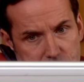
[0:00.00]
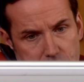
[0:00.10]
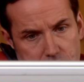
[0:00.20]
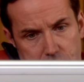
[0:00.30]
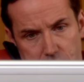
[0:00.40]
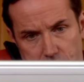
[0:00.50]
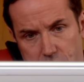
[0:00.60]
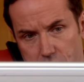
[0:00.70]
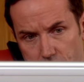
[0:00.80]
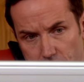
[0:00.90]
I think near the
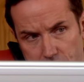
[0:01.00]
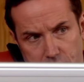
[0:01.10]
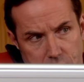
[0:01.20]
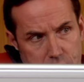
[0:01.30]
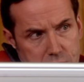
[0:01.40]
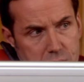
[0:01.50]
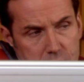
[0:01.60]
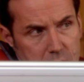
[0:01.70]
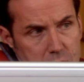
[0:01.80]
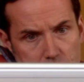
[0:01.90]
toilet's
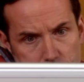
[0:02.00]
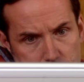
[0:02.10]
probably more